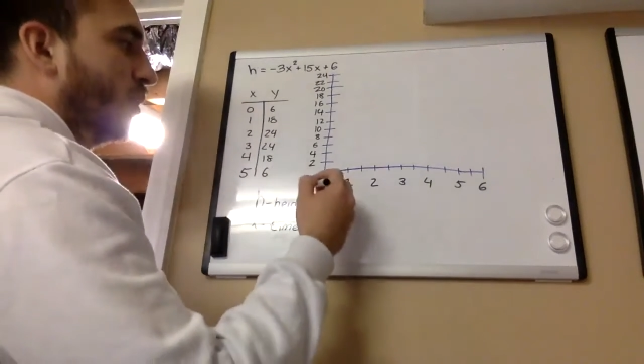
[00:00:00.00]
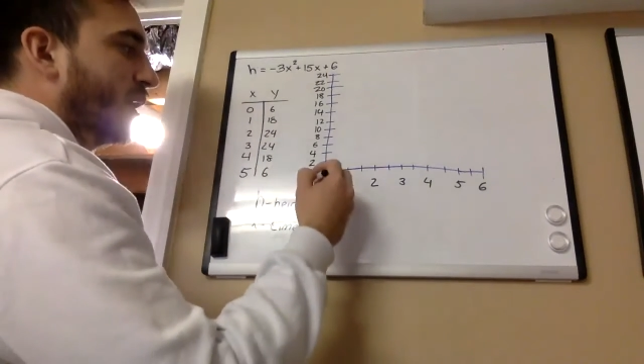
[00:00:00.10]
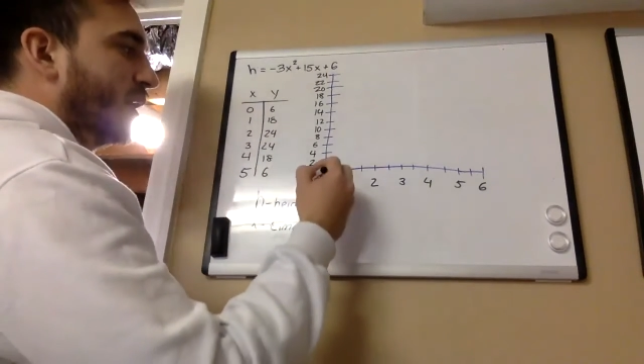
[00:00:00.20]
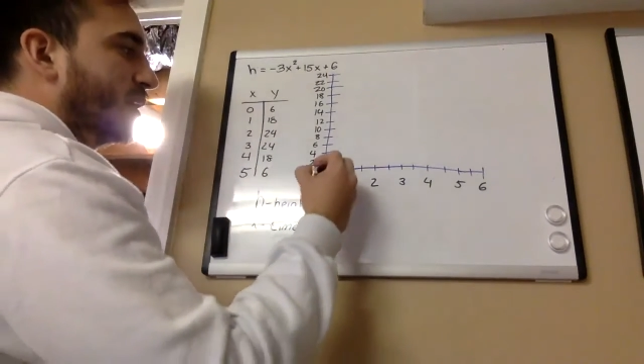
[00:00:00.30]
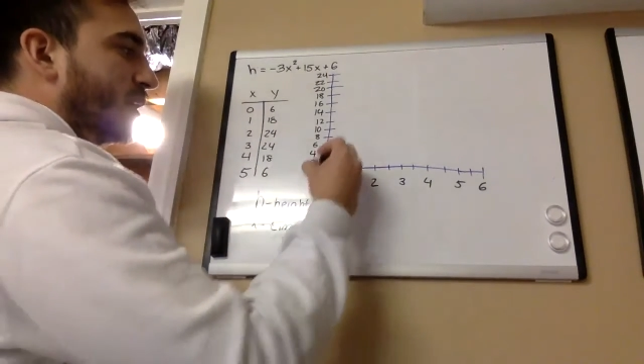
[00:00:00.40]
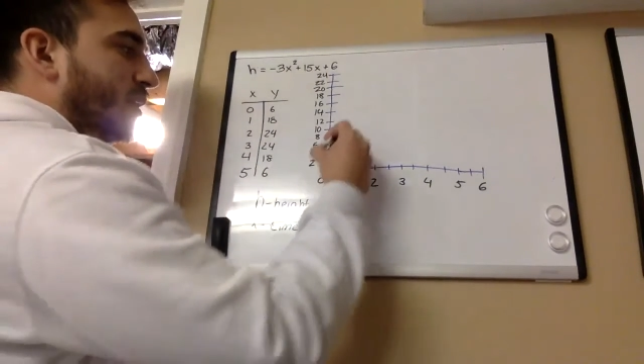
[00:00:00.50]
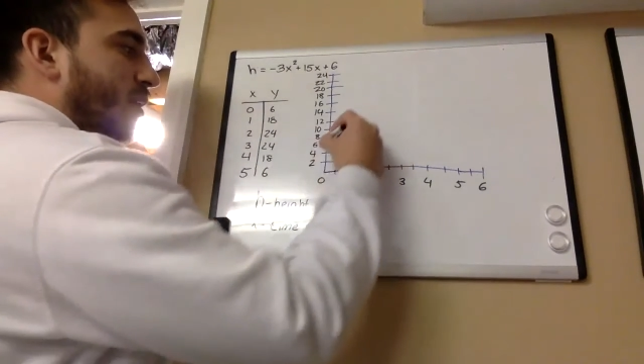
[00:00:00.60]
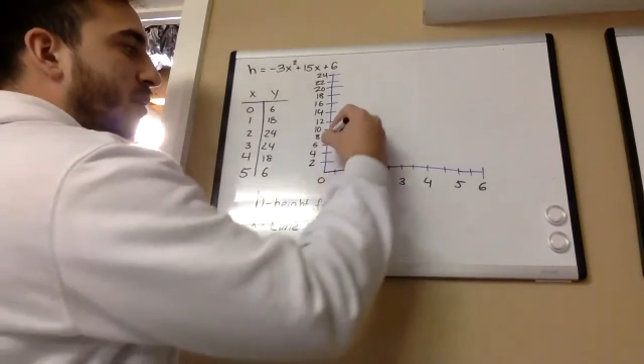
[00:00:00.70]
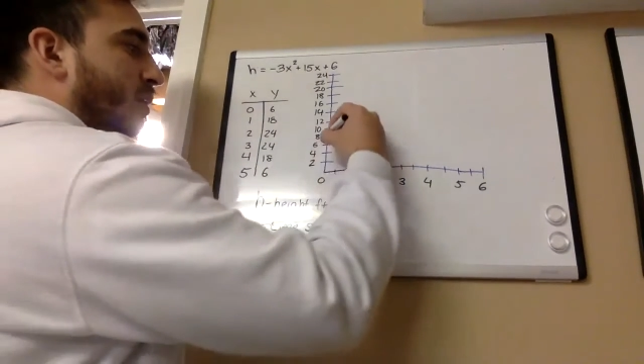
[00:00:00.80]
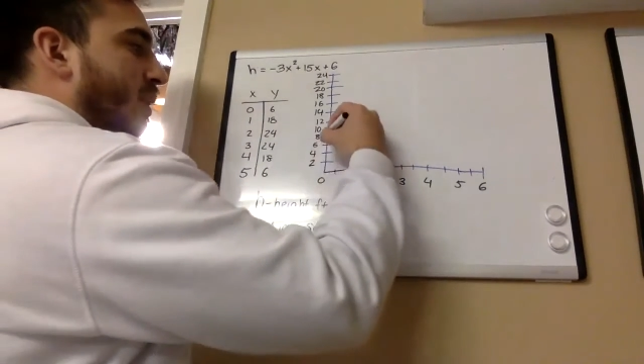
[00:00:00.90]
point is
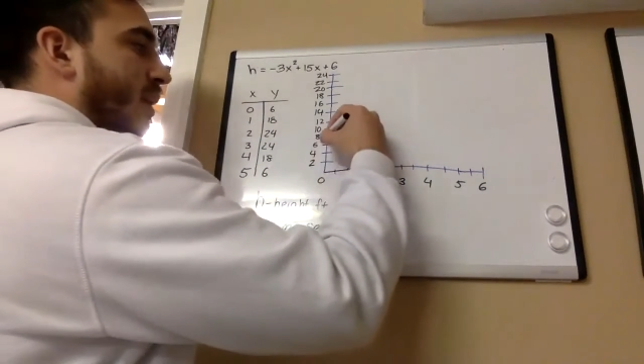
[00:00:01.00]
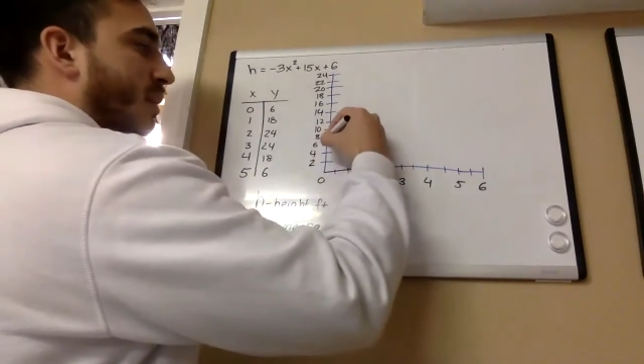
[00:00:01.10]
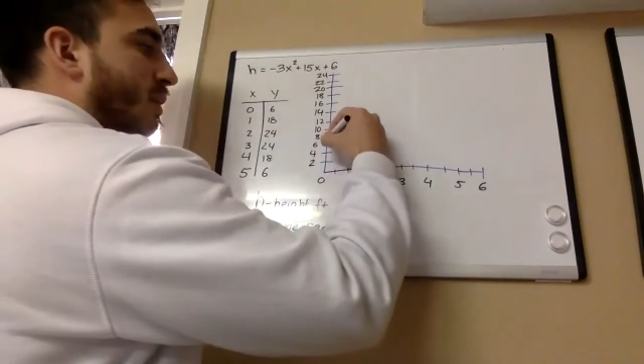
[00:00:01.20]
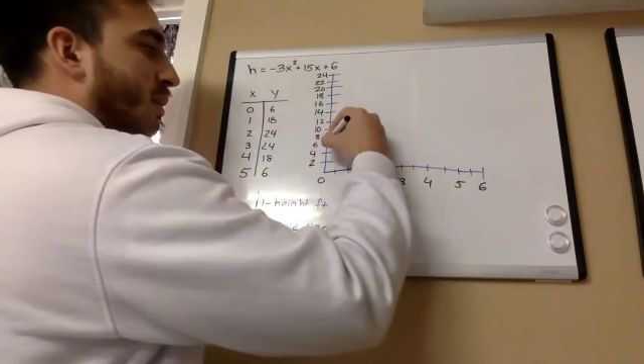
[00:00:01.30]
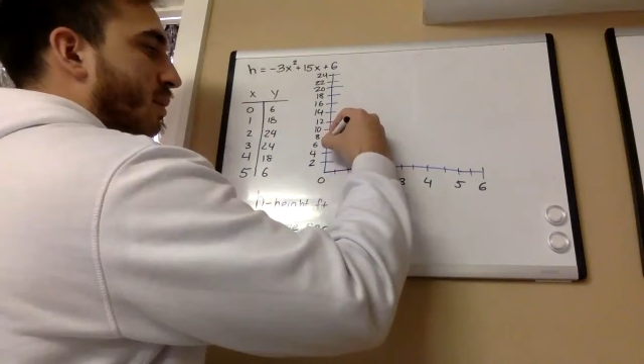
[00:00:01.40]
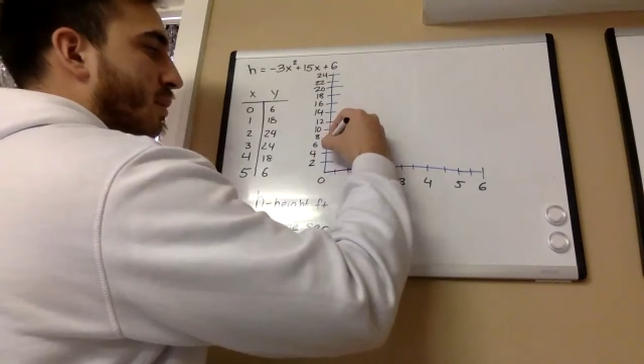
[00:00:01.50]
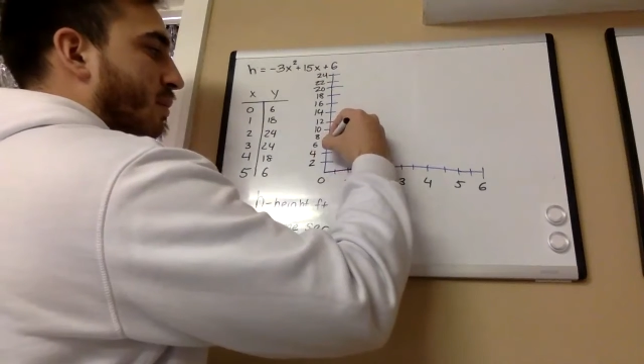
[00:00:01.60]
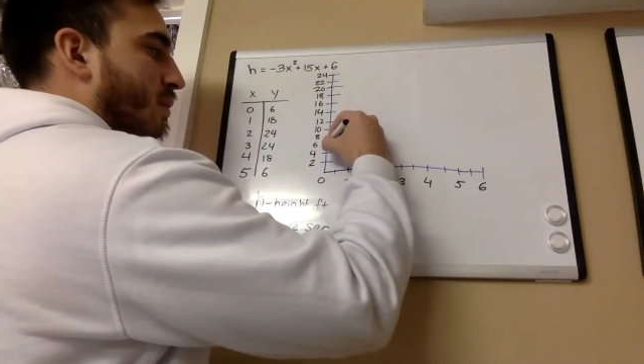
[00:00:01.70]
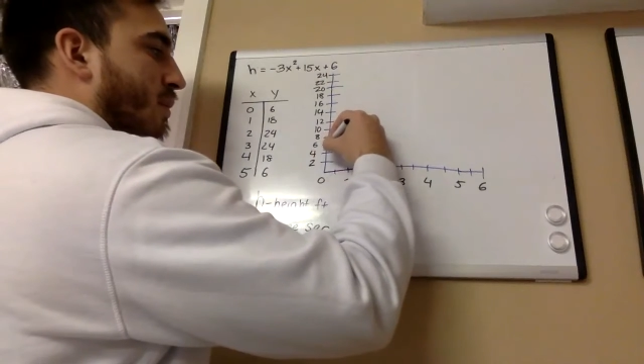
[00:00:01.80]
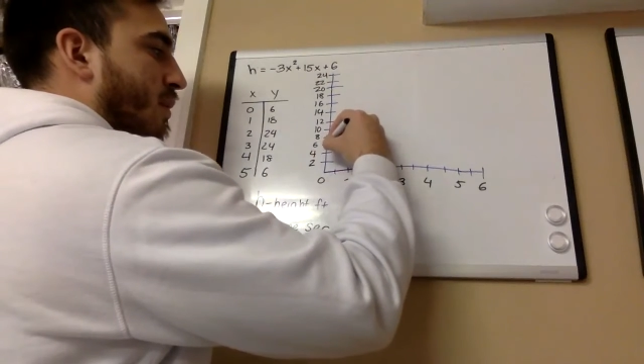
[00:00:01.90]
0, 6.
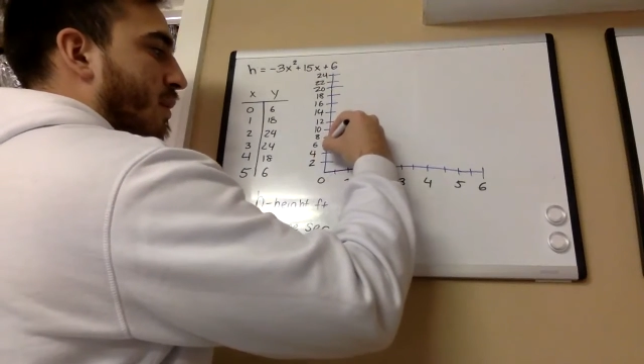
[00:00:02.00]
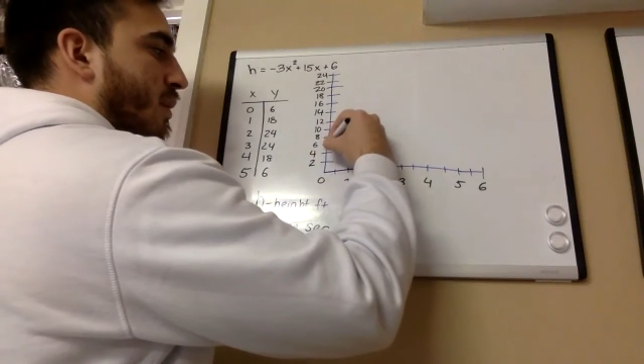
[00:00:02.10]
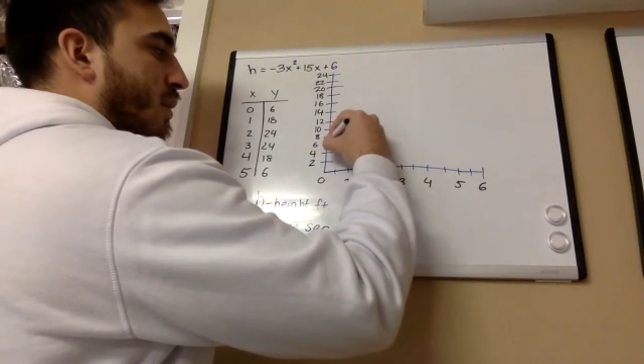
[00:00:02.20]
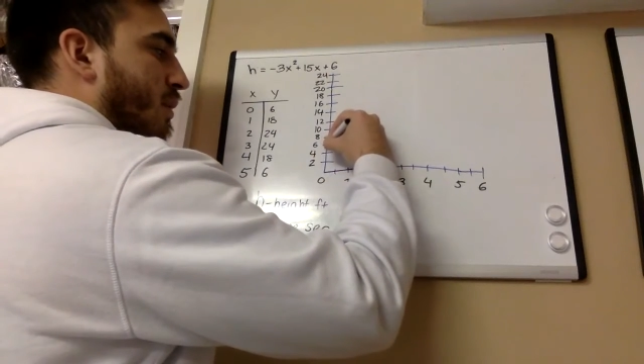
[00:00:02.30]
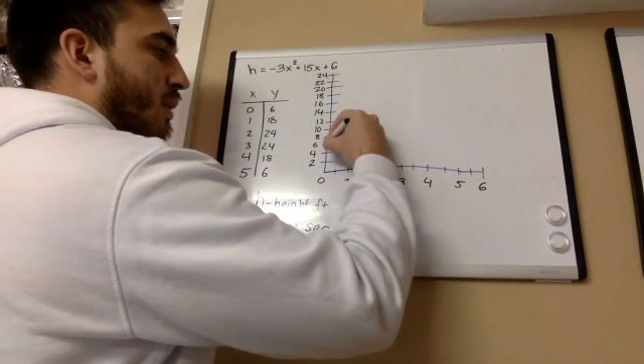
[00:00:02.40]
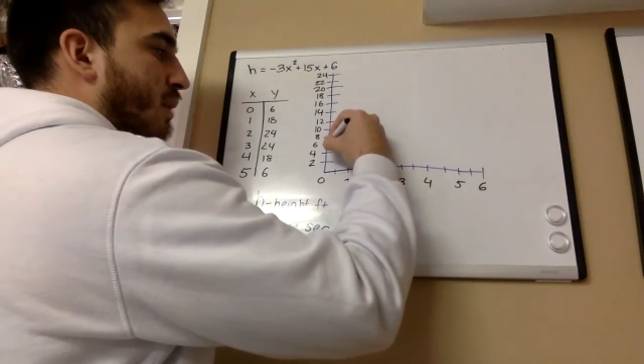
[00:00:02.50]
So